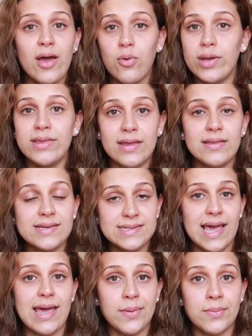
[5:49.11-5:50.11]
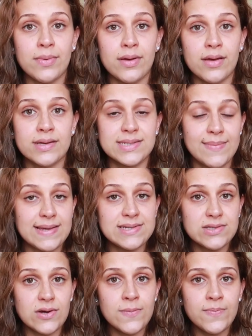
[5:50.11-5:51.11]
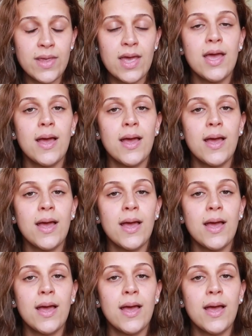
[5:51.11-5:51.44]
within the same uh, semester